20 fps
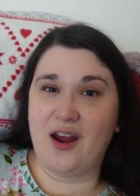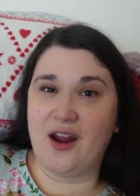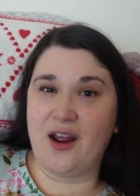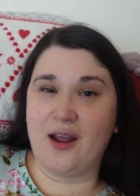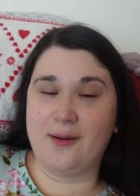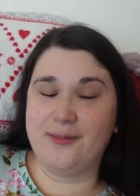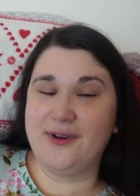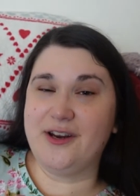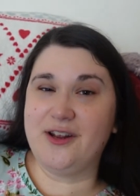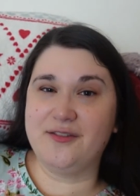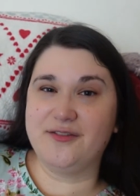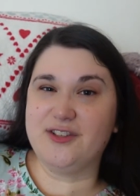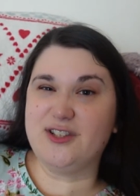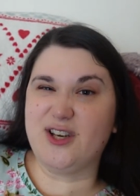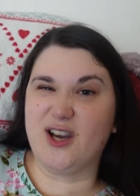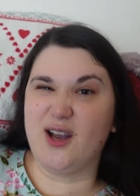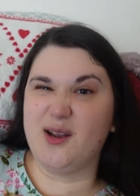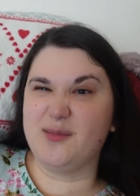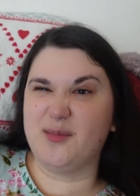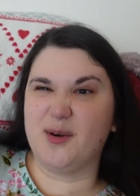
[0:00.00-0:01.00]
I mean, over
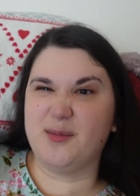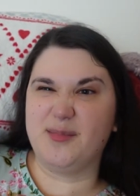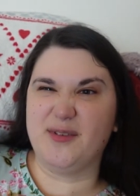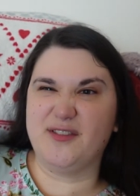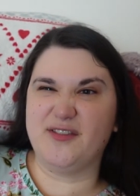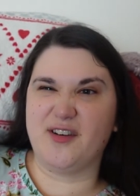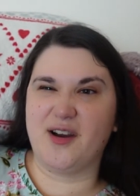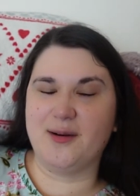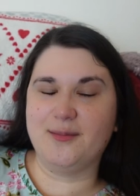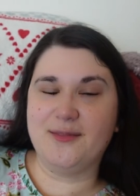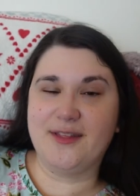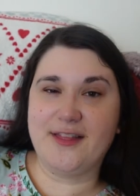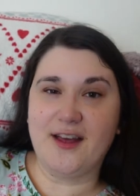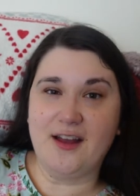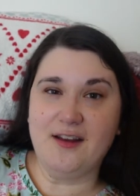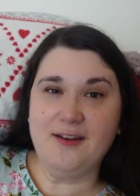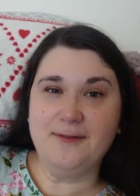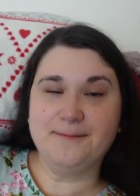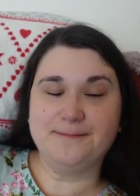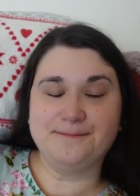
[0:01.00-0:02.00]
time, I'll be fine with
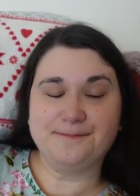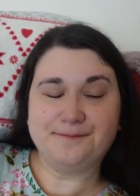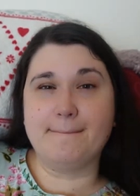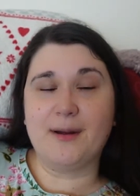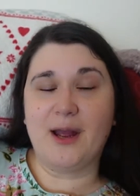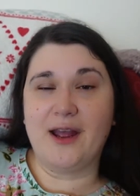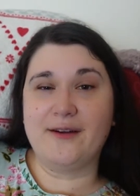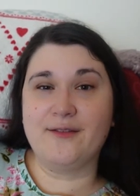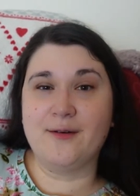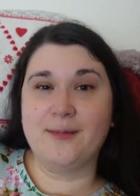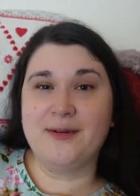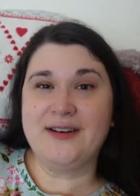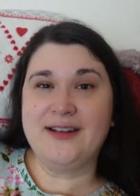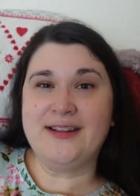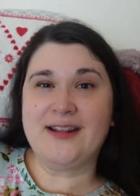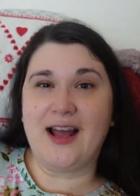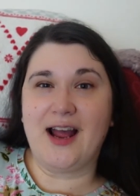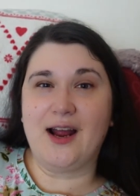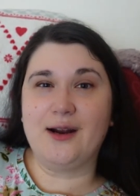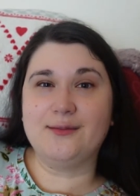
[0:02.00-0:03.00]
that. But everybody
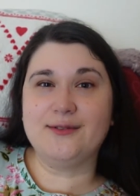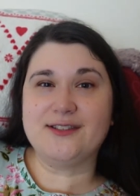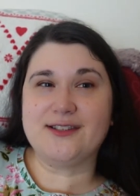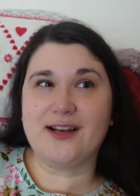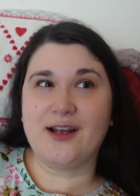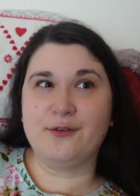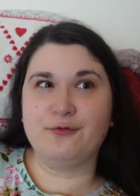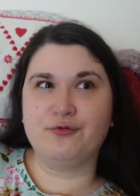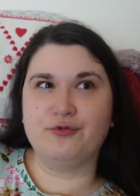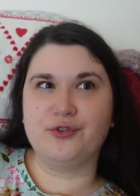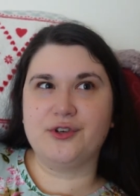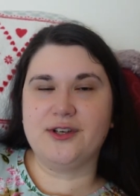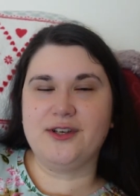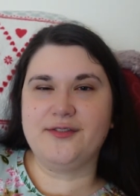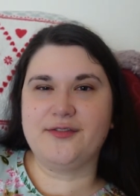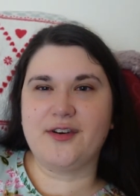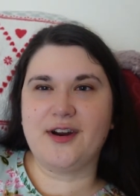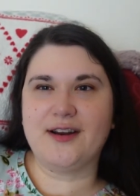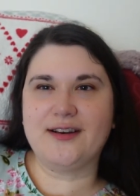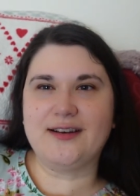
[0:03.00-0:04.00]
there was like really
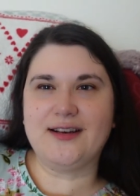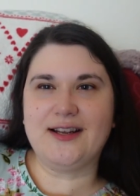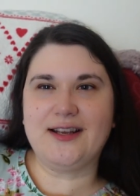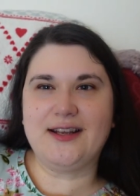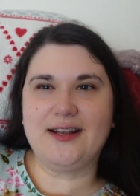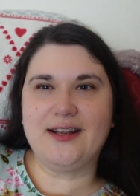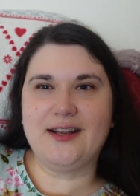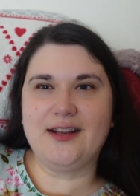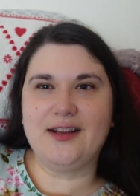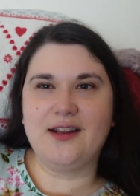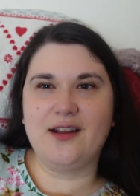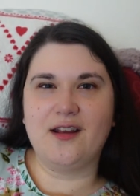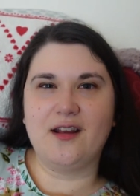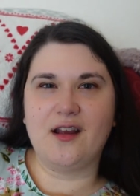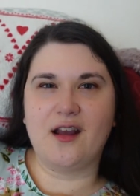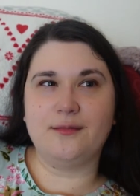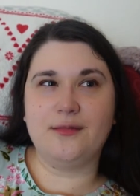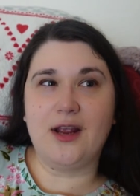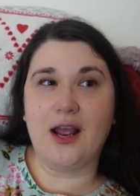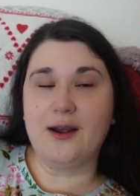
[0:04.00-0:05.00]
friendly.
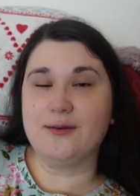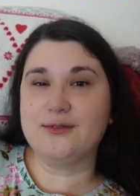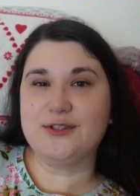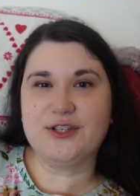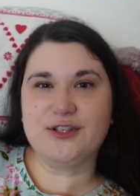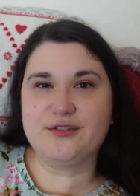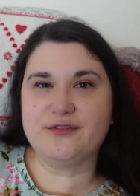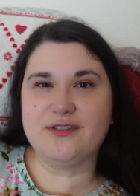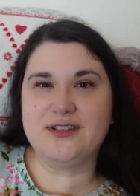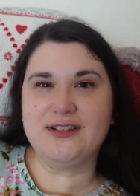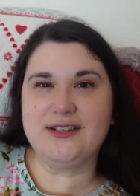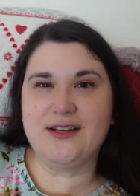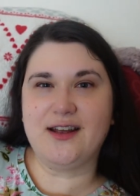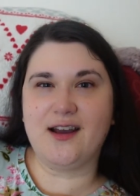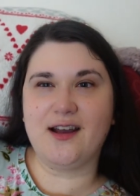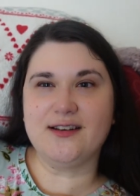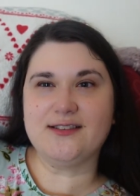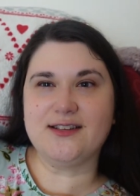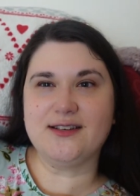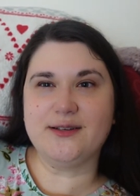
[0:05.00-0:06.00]
Yeah, it was just really
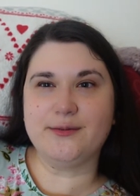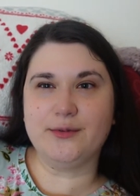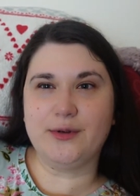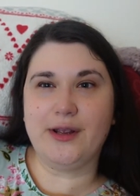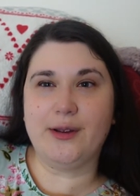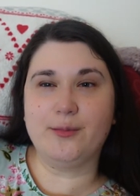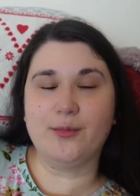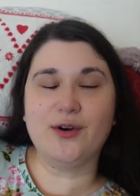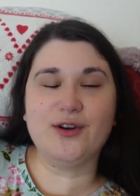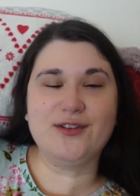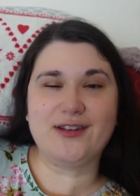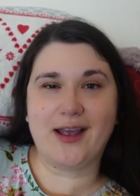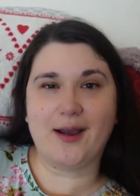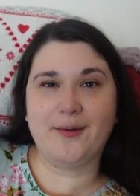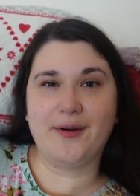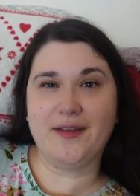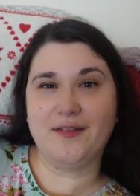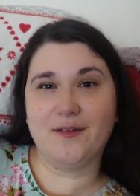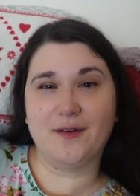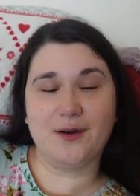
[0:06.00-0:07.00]
nice, and it was
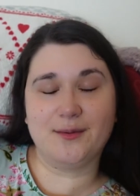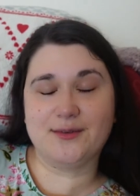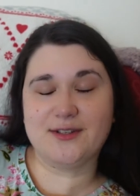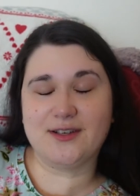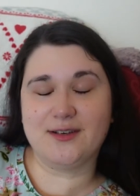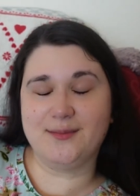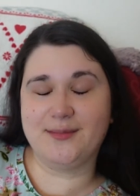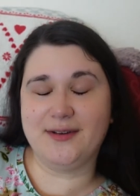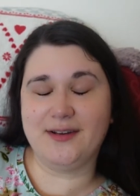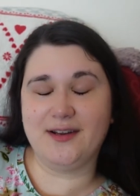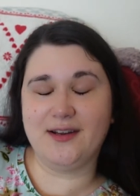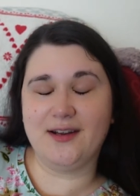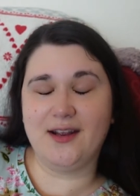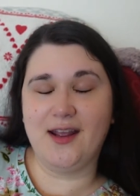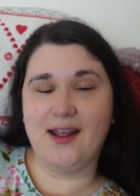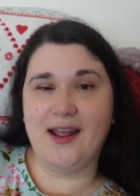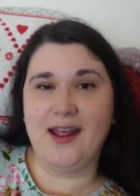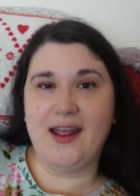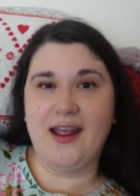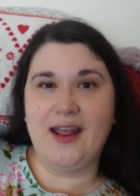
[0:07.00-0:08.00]
how I thought it was gonna be,
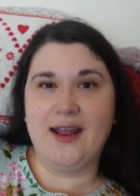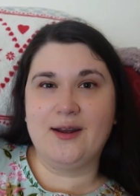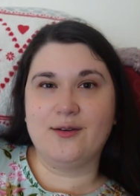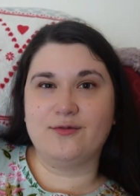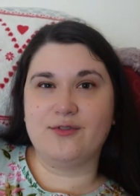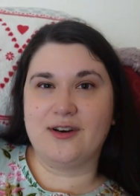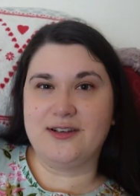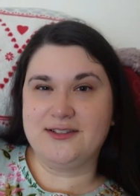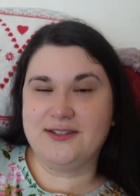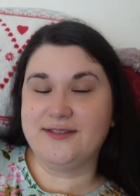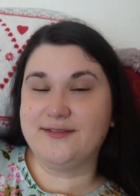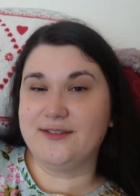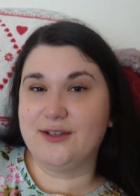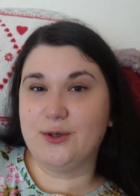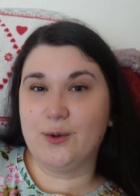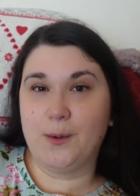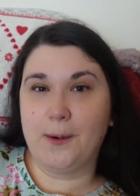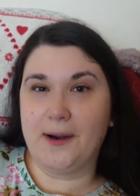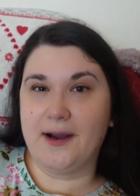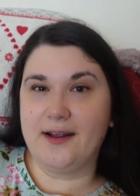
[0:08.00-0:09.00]
relatively
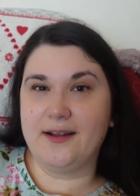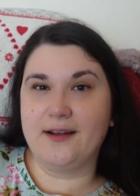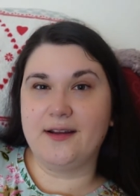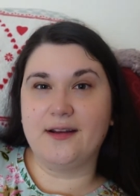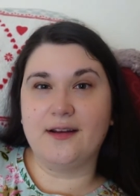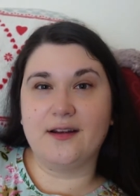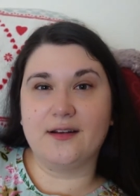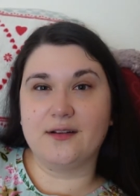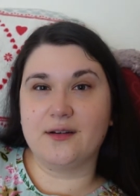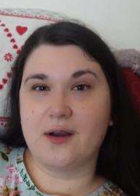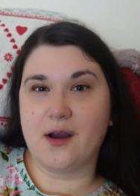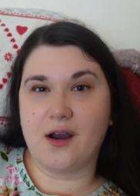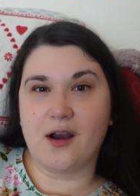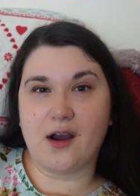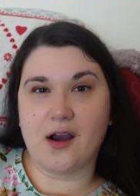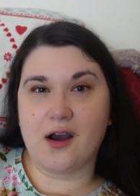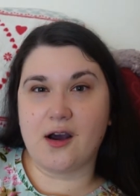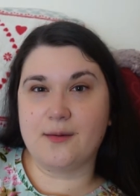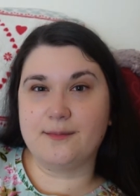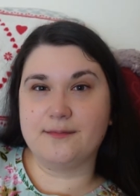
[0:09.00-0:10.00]
quiet and
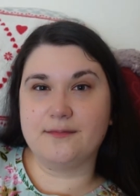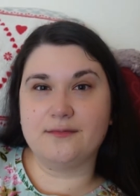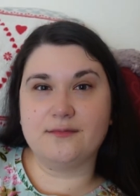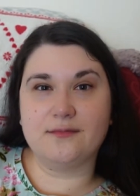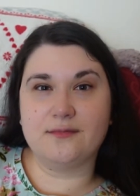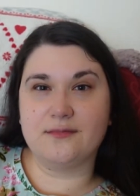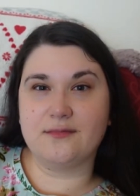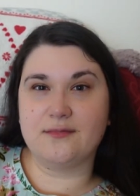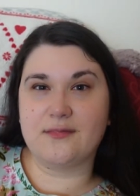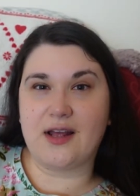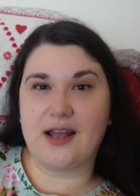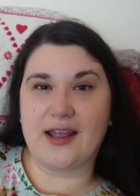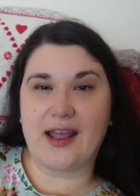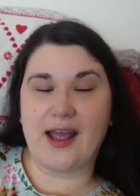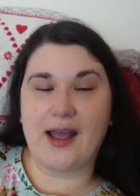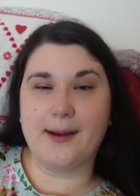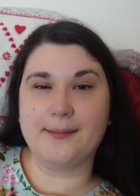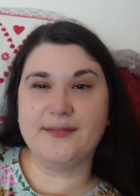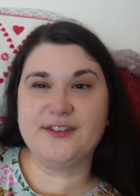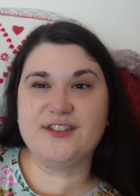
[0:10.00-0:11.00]
calm,
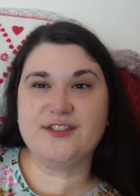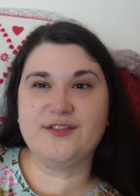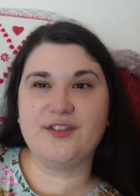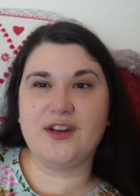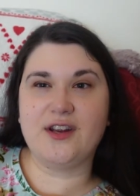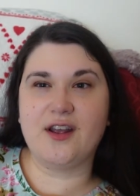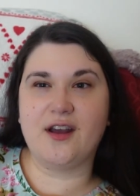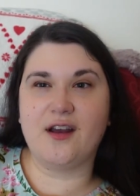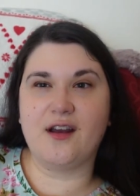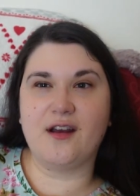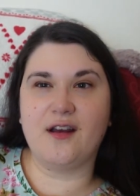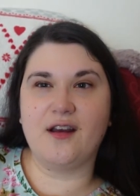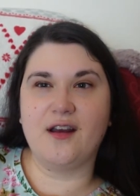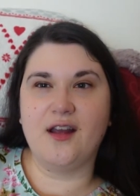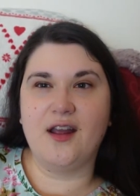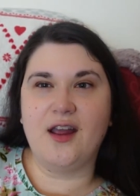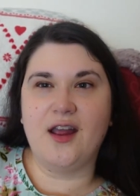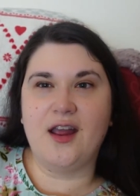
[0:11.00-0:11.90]
like atmosphere.